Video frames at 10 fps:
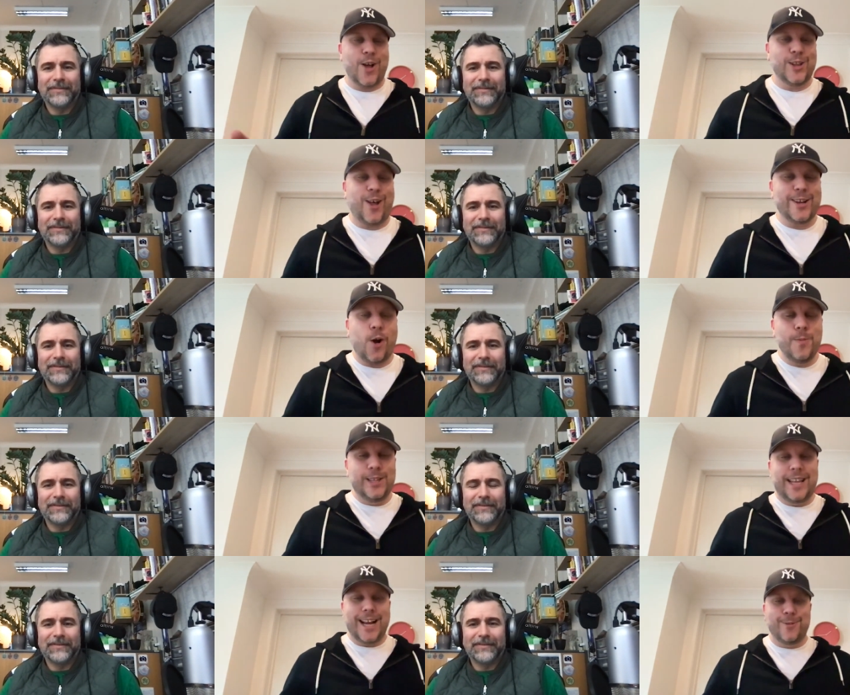Speaker 1: uh, like common
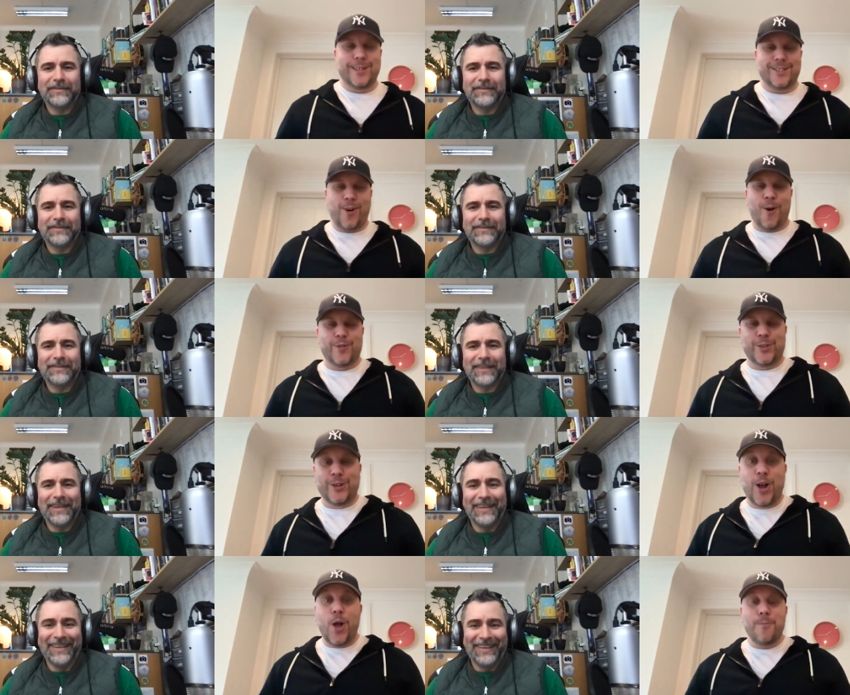language rather than
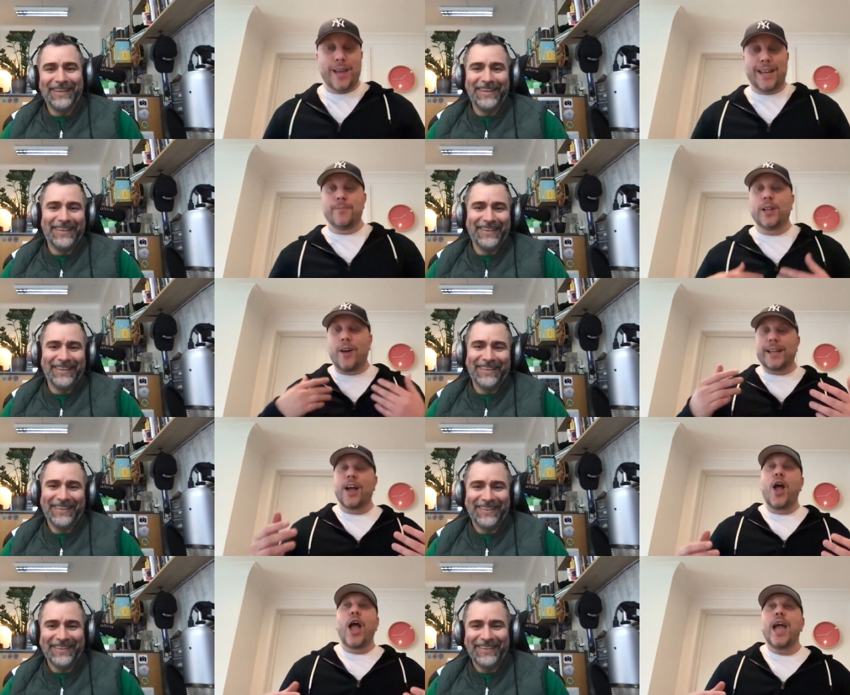me. But like,
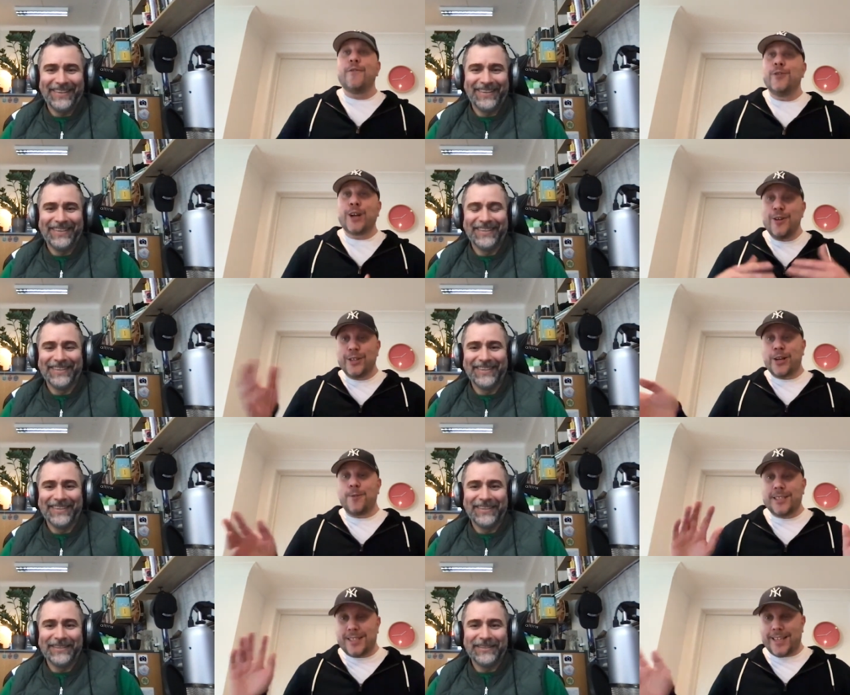if you're going to go
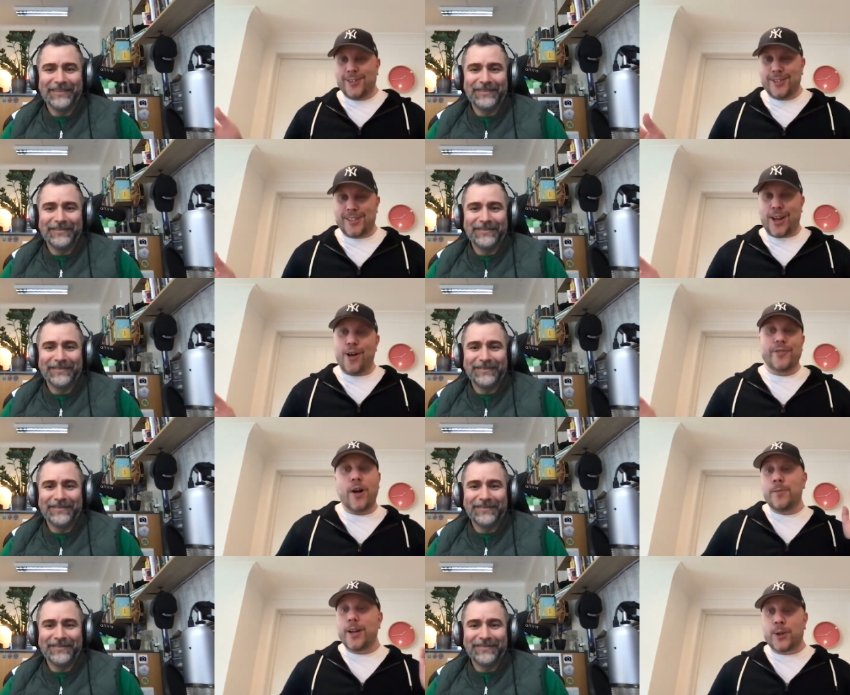and steal stuff,
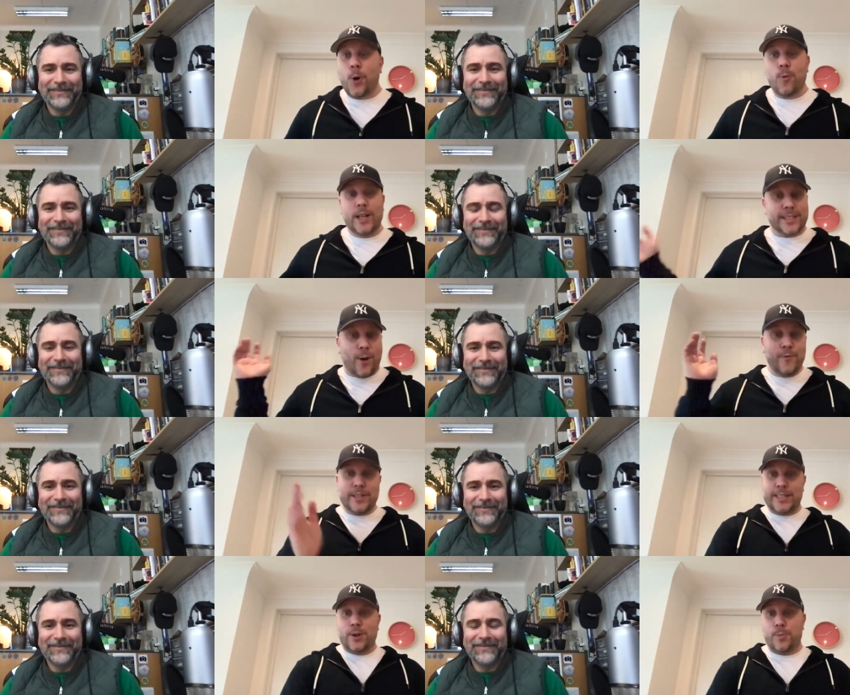I'm like, cool, let's go and
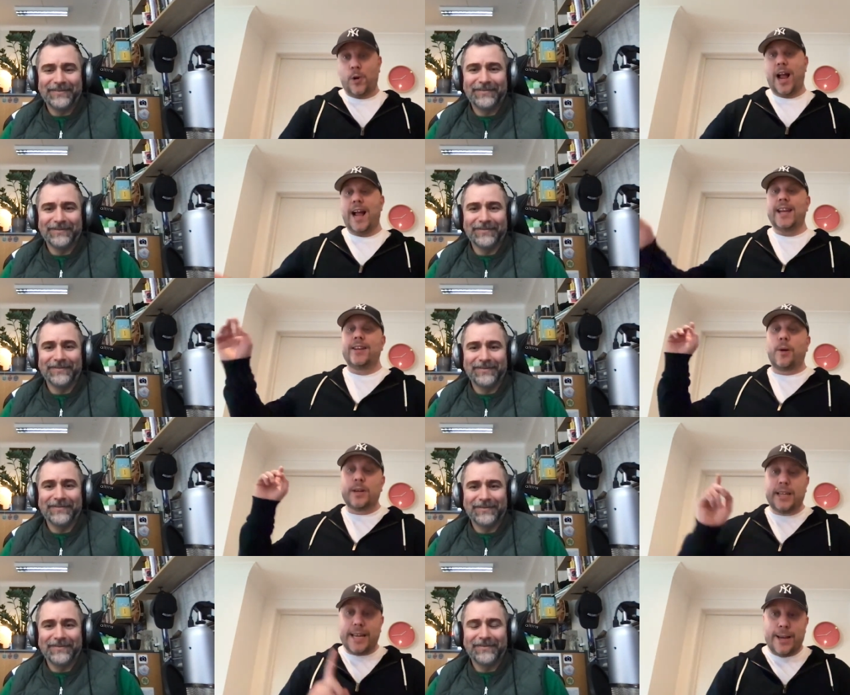visit your brand. I'm
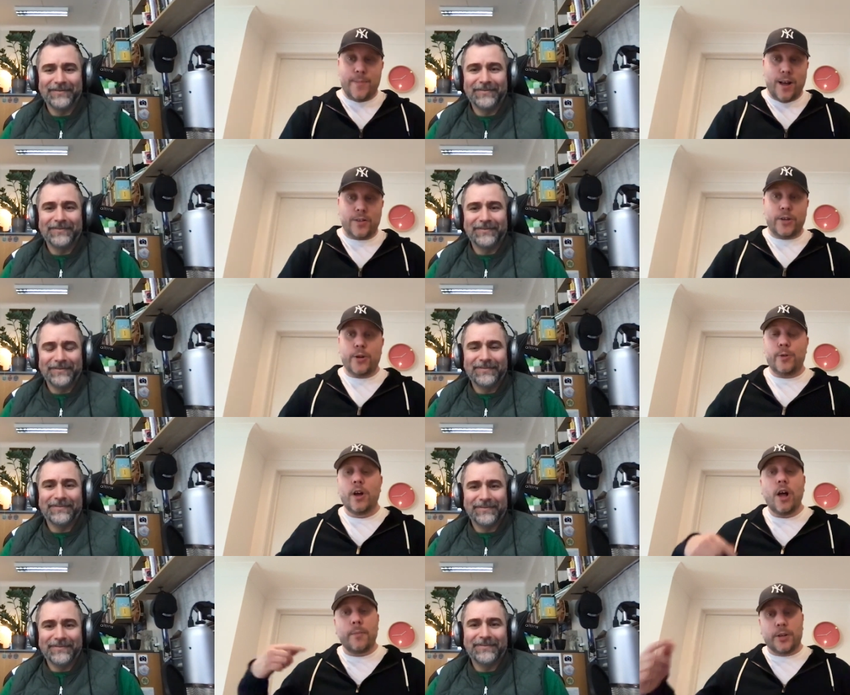going to email you.
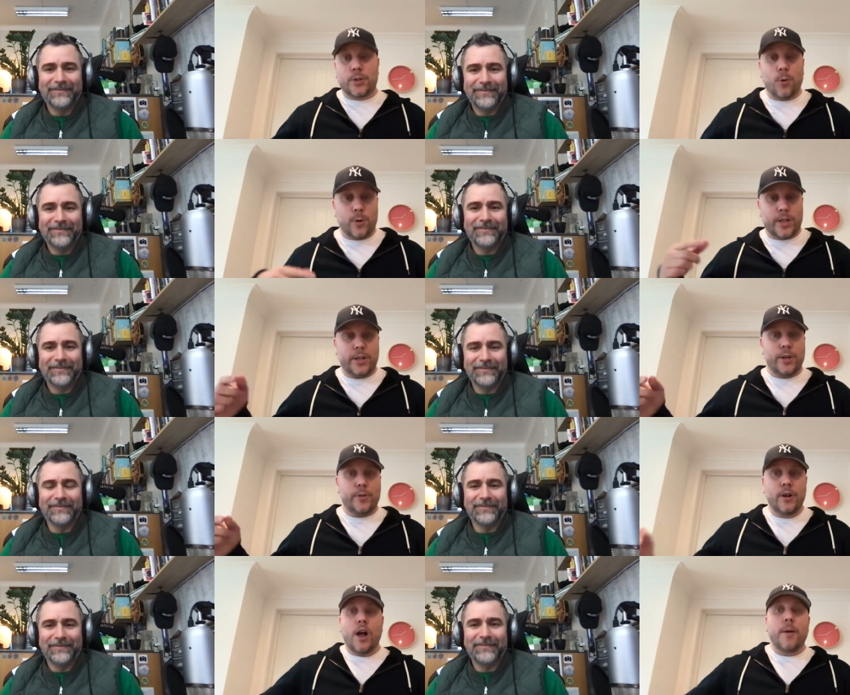I'm going to talk to you.
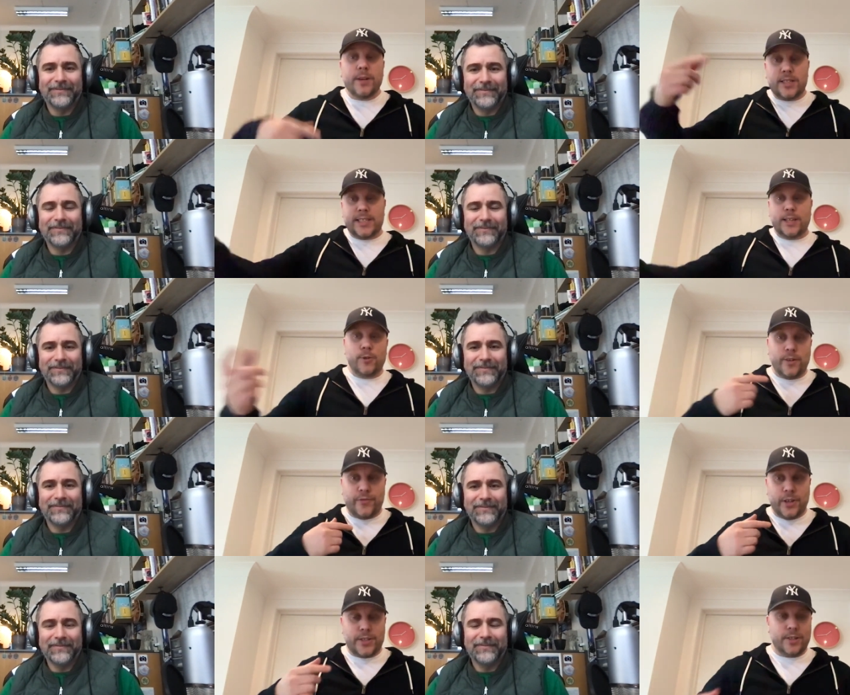I'm going to steal all your
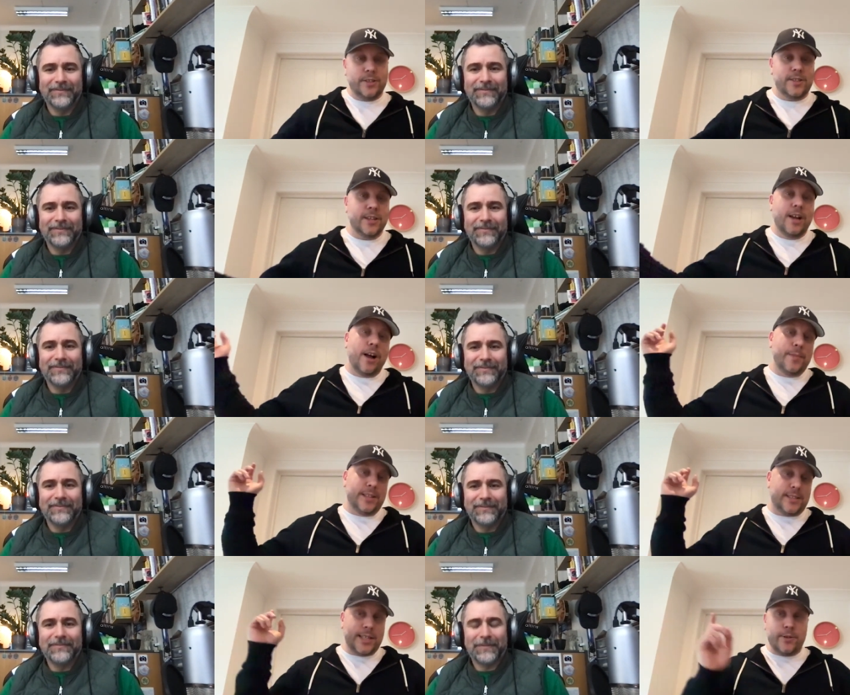footers. I'm going
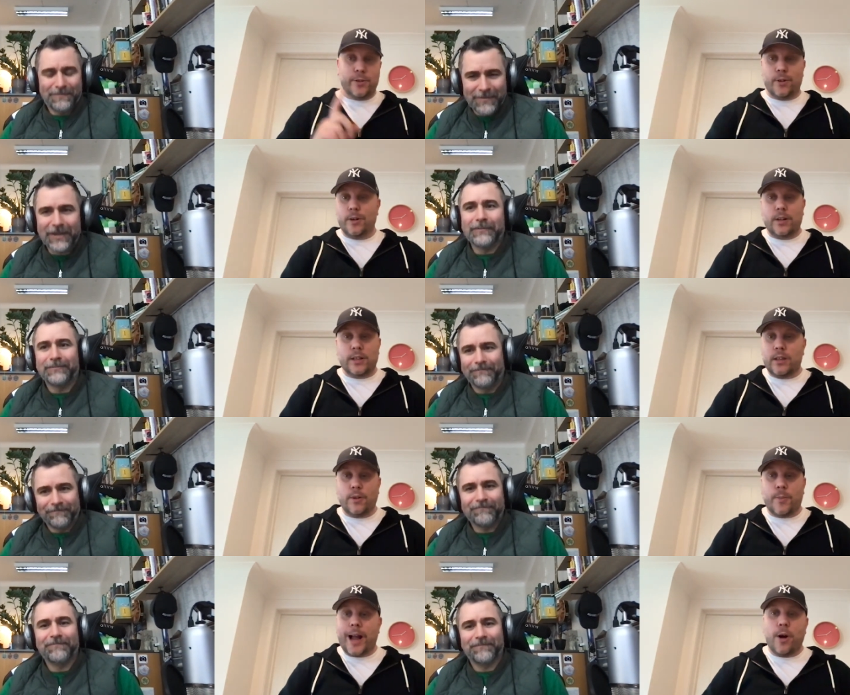to steal your, yeah.
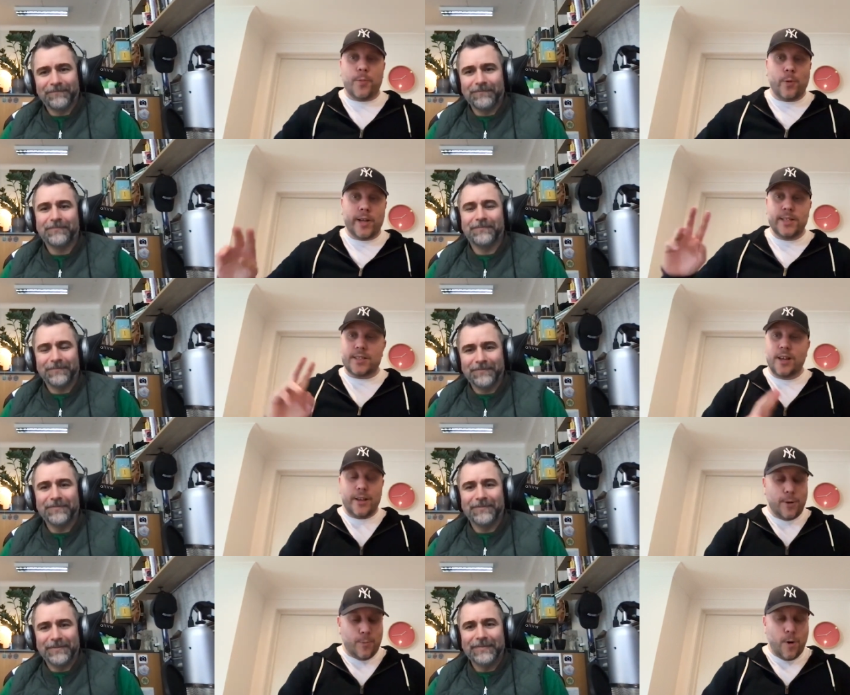your PowerPoints,
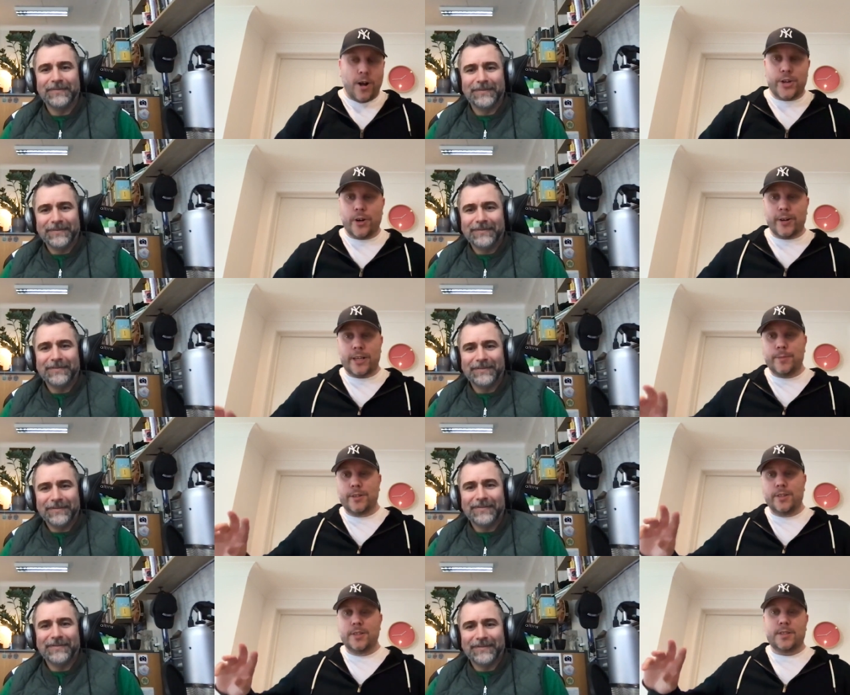your Word
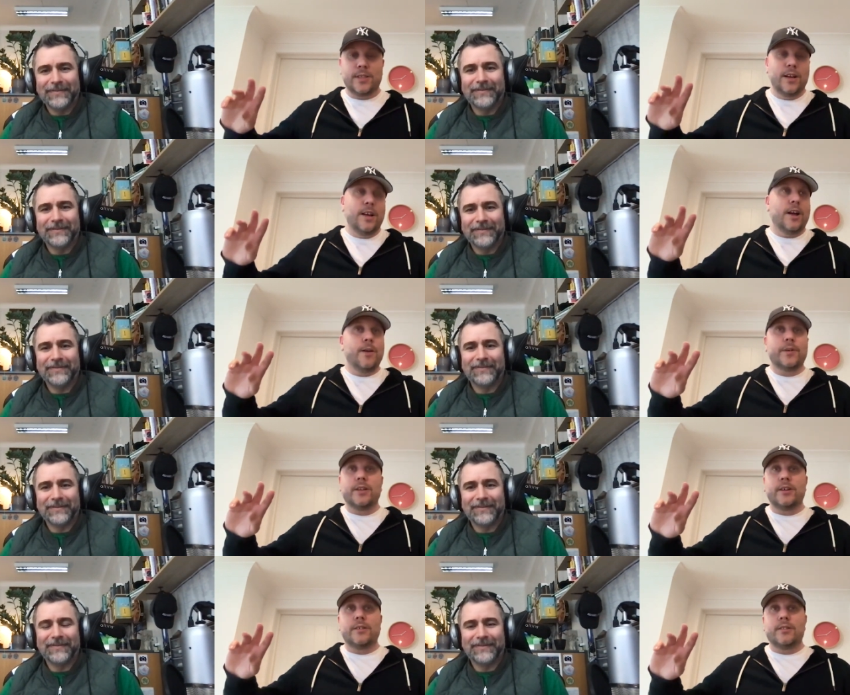documents. I'm going
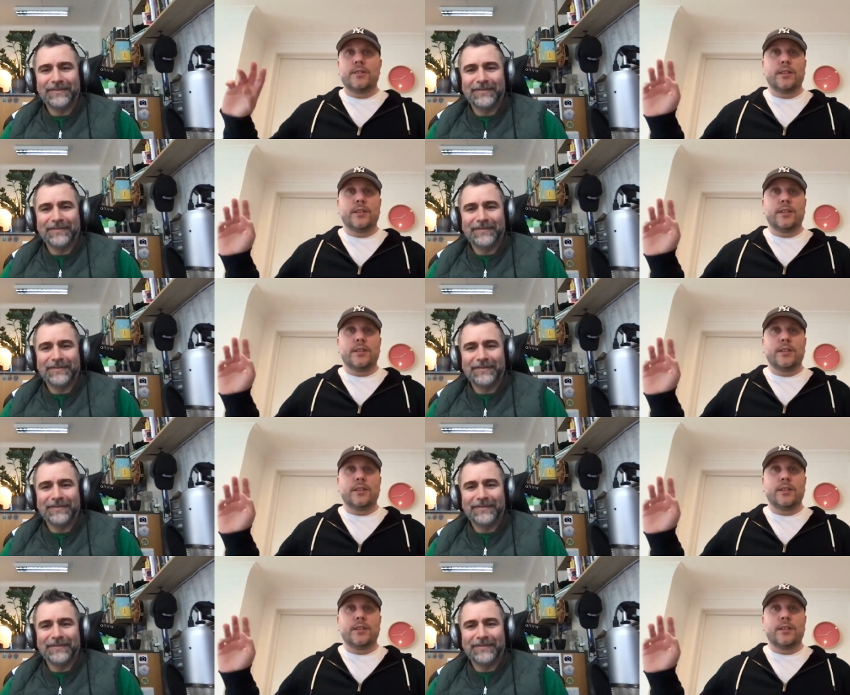to